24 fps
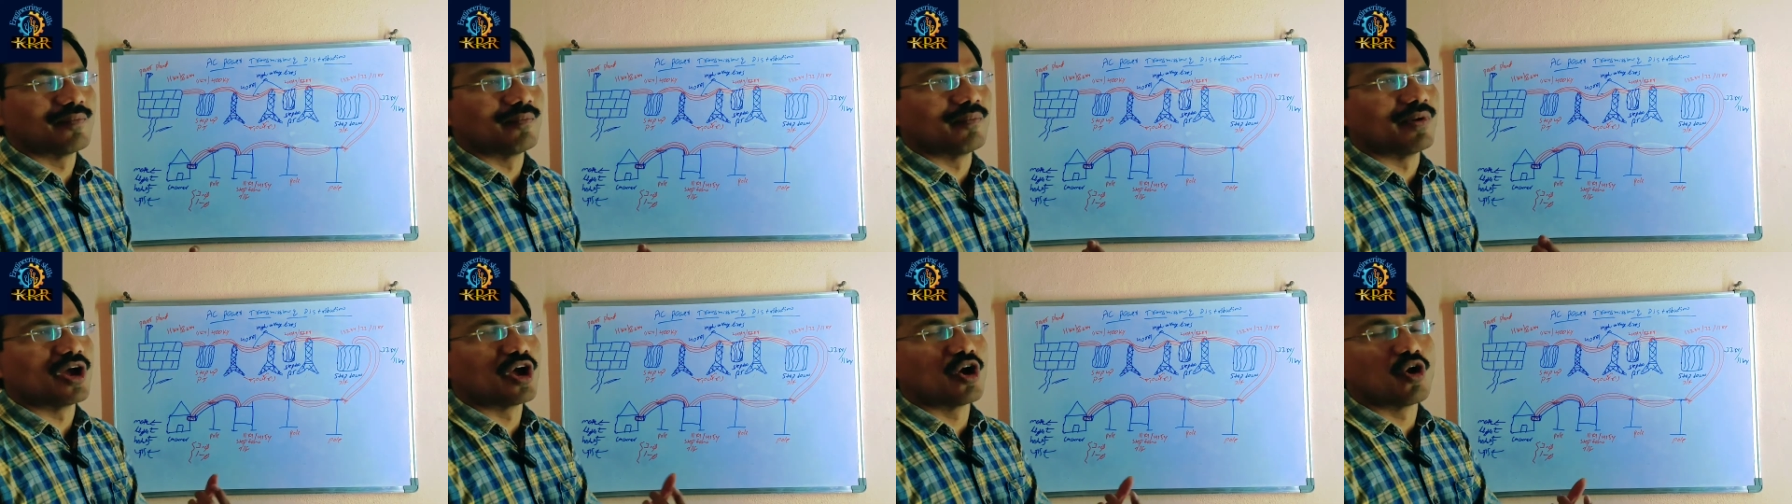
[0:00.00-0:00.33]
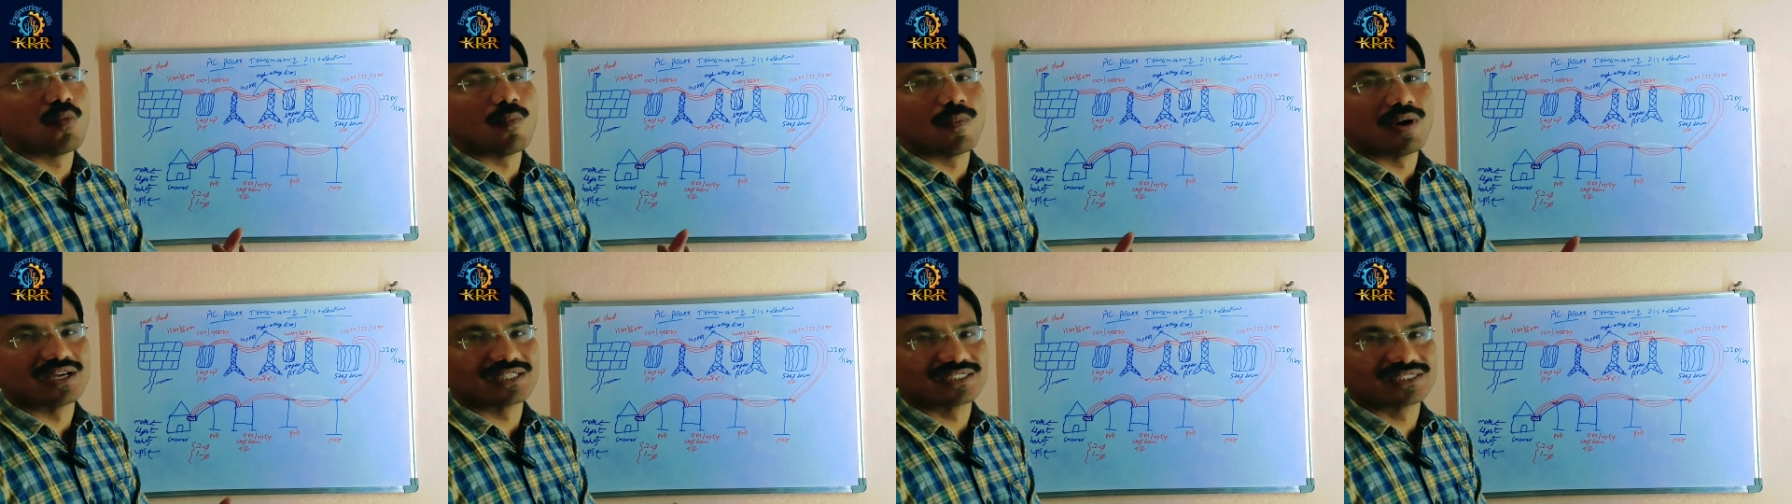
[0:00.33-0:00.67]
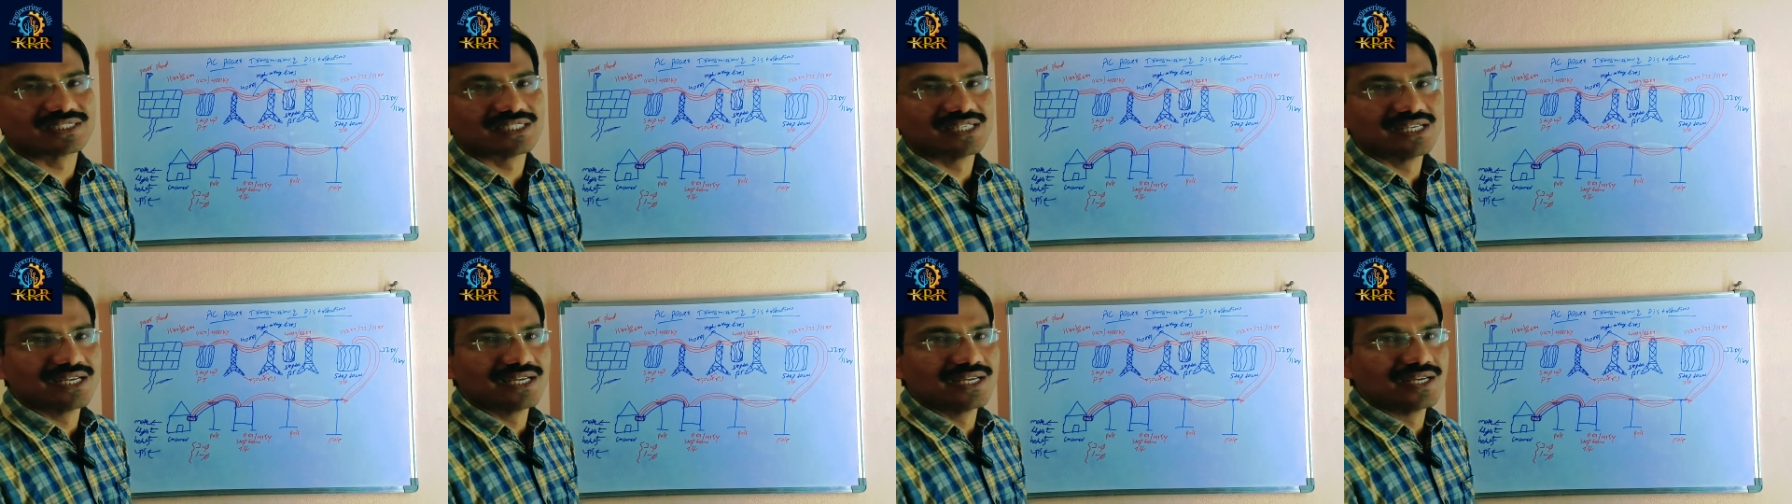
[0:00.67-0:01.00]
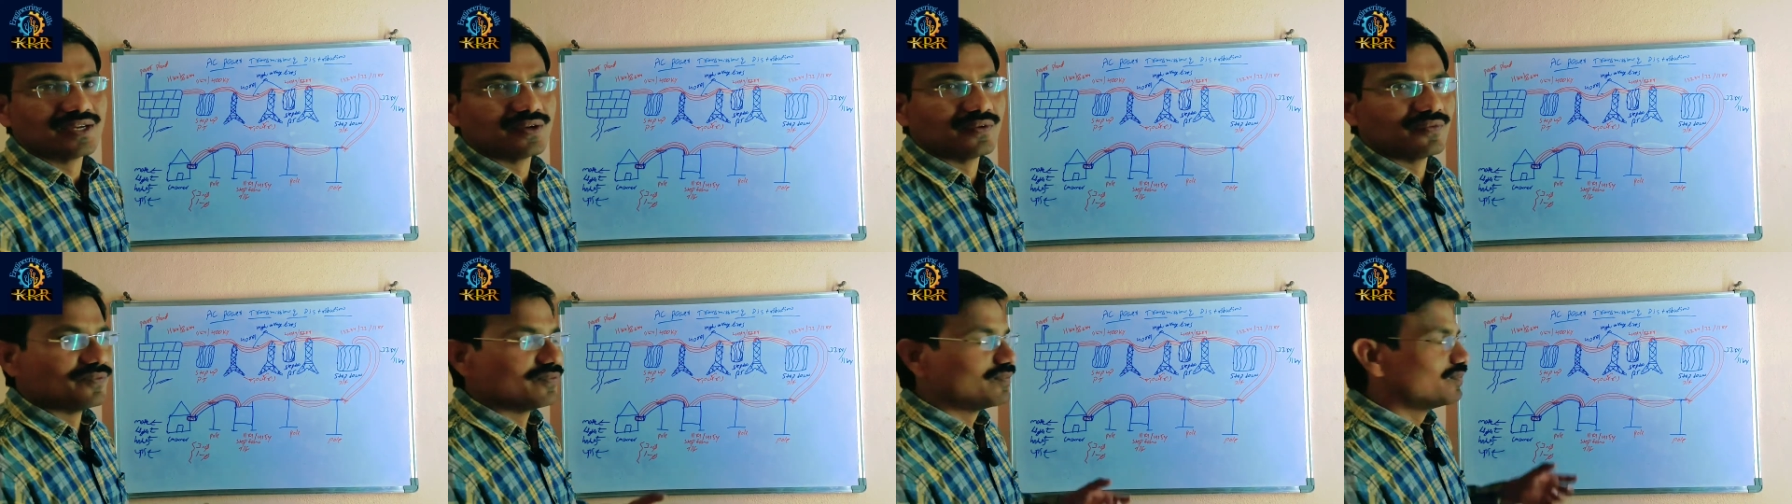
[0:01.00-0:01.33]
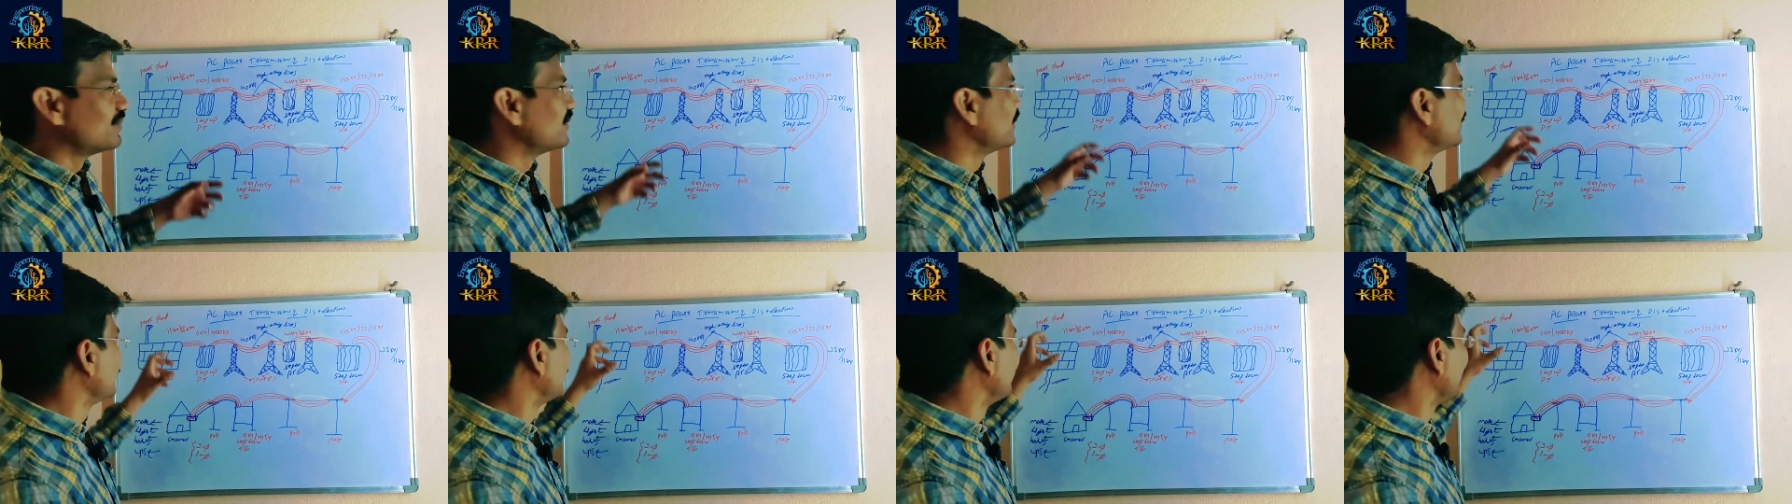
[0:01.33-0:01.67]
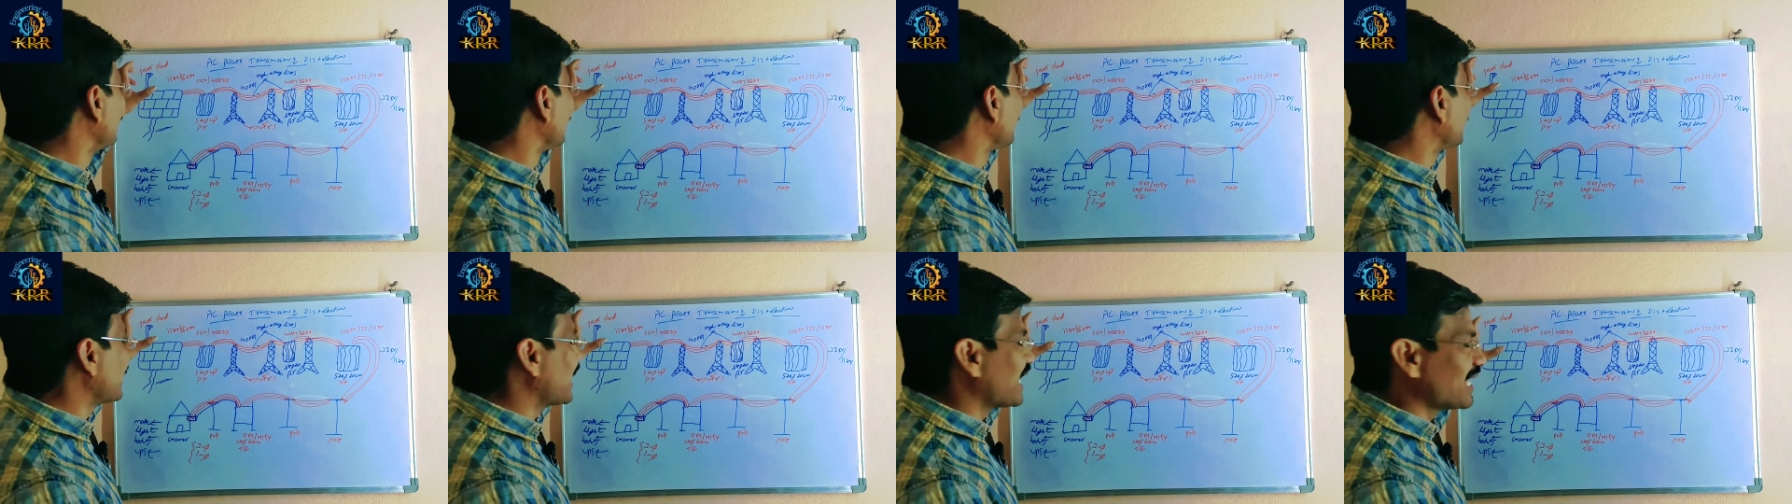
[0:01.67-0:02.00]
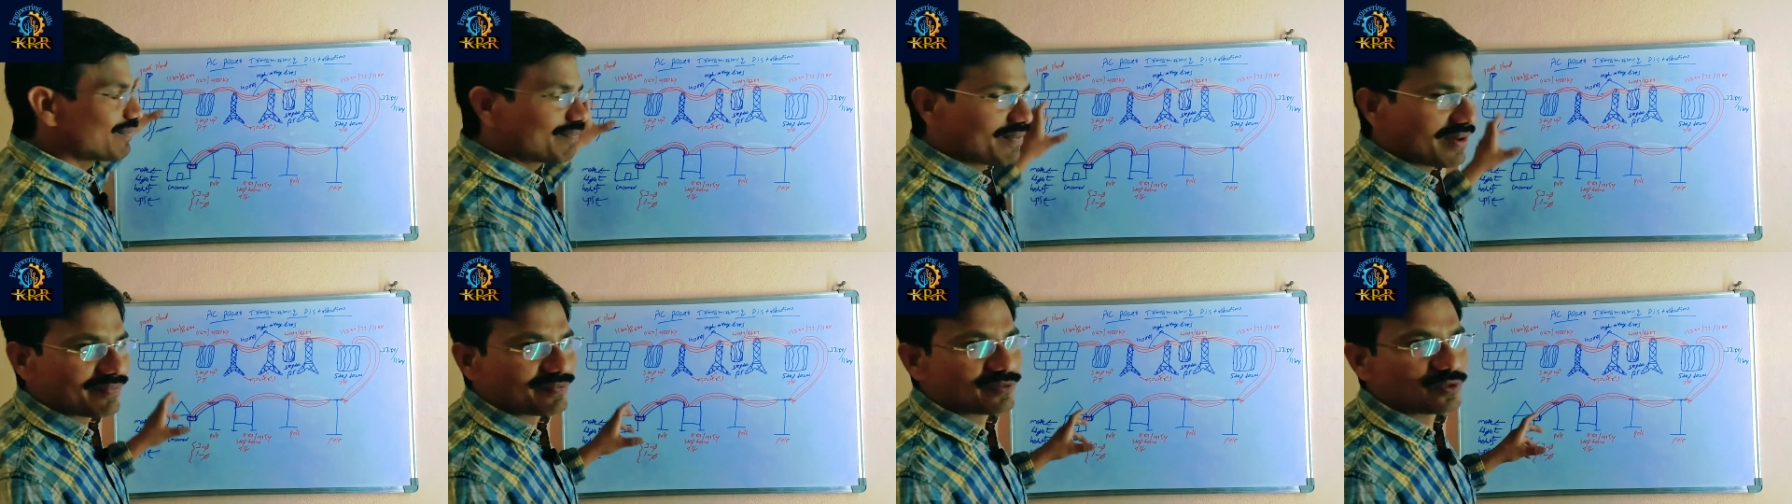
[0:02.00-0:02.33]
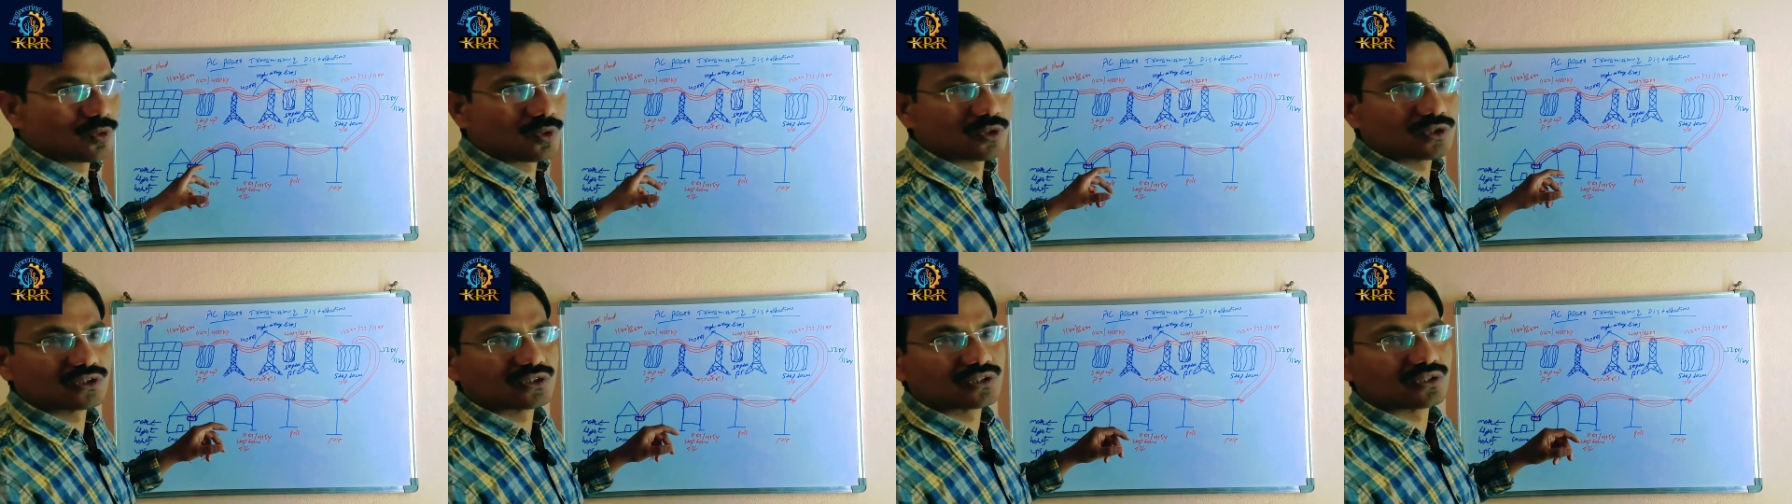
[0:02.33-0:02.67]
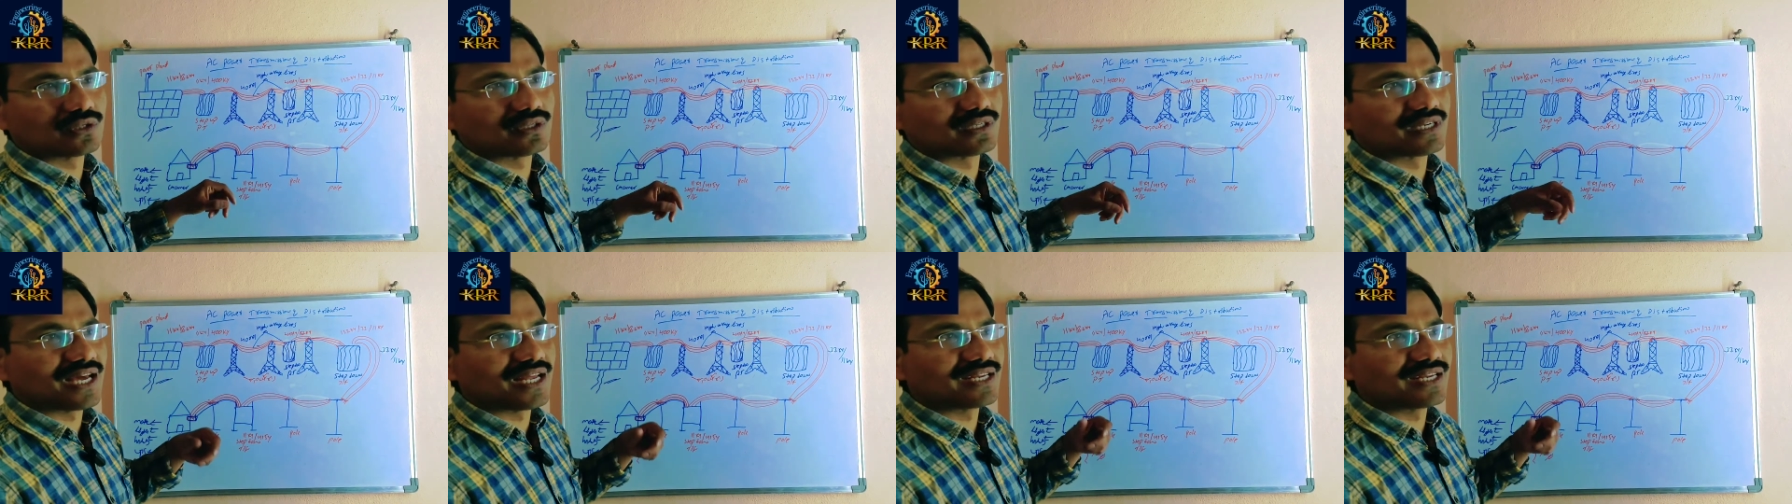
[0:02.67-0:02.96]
biomass. With the help of those uh,